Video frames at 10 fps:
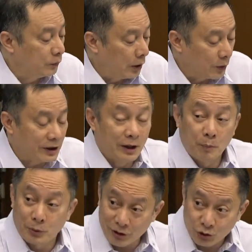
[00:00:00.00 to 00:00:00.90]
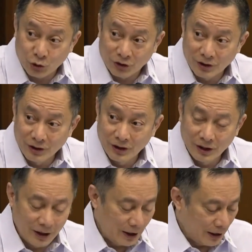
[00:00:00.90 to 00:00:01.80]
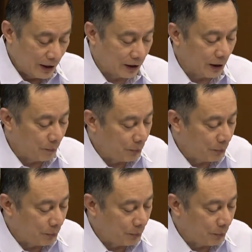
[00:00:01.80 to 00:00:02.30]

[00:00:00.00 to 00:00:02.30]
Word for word: there was an impression that a